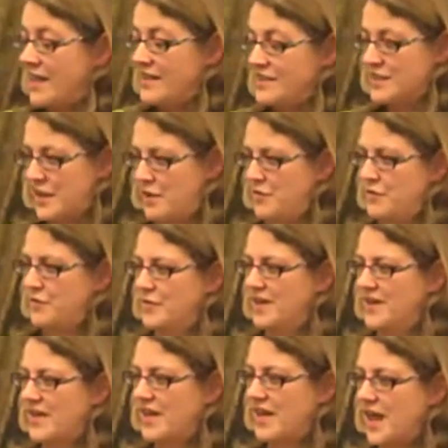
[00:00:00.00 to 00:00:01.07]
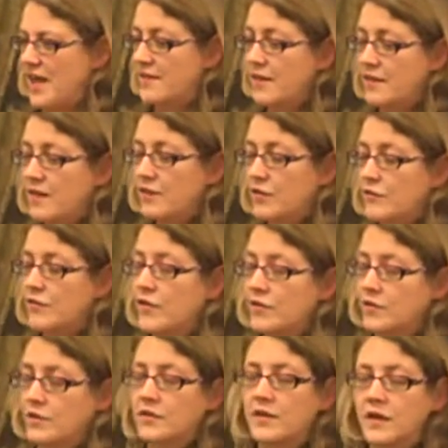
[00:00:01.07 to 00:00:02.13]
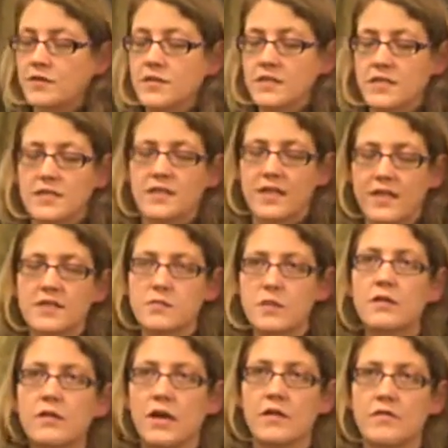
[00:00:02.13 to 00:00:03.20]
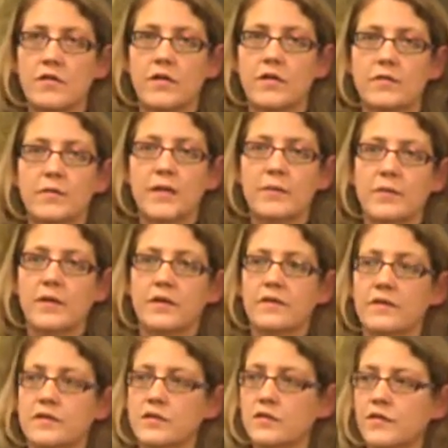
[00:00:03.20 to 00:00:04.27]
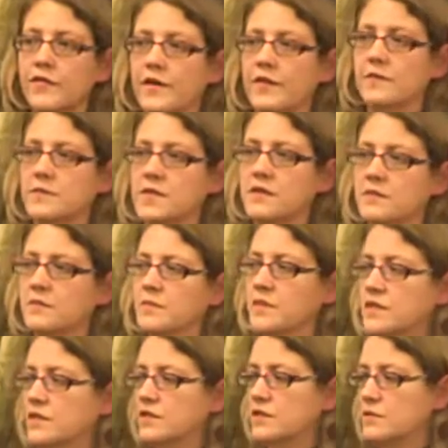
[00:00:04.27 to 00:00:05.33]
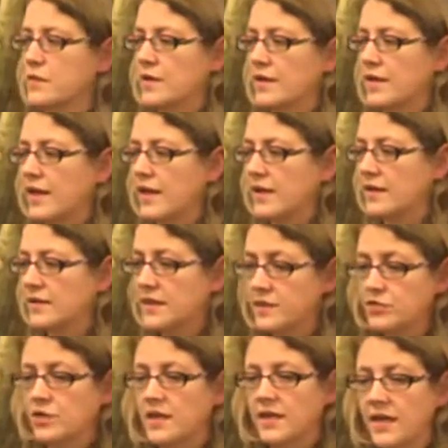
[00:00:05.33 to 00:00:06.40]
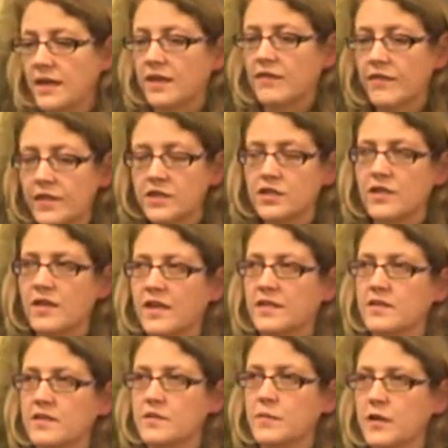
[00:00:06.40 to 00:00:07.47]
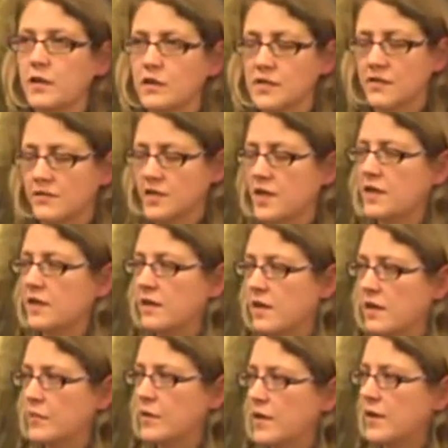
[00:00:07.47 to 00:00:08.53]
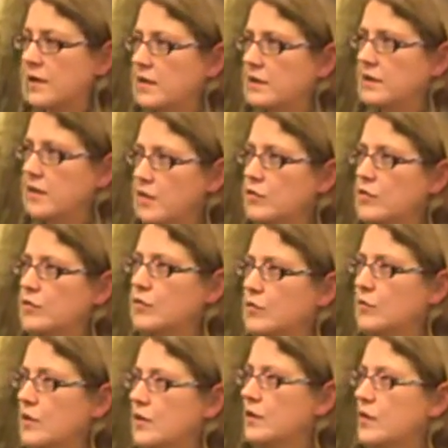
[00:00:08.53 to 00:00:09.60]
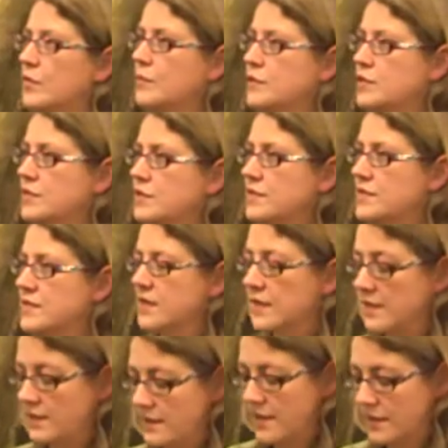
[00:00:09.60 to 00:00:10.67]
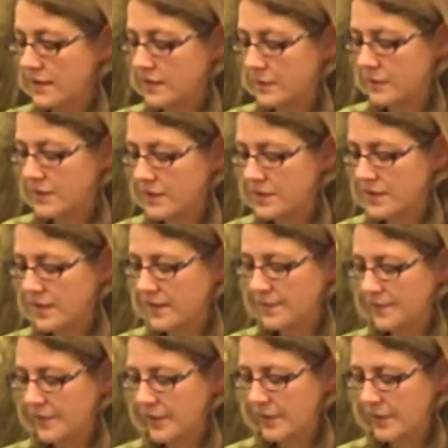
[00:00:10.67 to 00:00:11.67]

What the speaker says: So, and they're not wrong. Those things will go wrong. People do find themselves in positions where they're literally getting eviction letters because they've taken up a local work opportunity in their community.